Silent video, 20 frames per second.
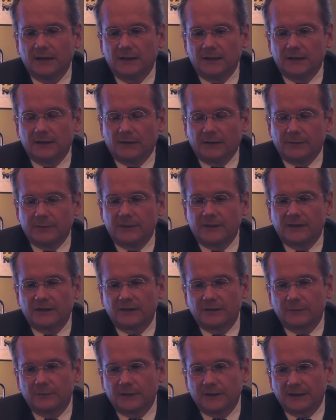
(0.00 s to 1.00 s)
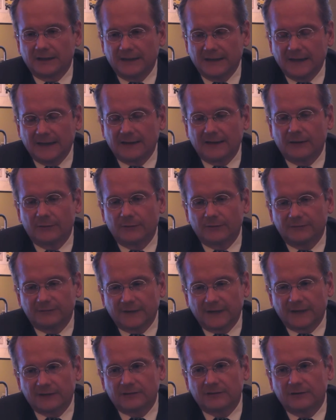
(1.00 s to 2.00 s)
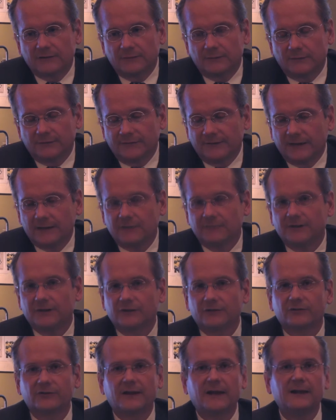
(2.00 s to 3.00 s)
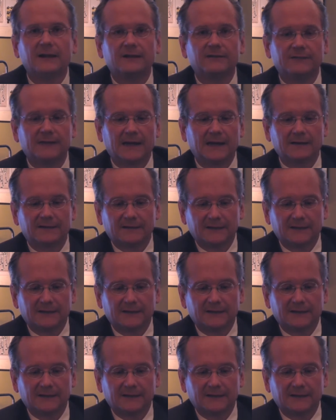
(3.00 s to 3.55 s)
I would think that we could get a reflective understanding of that,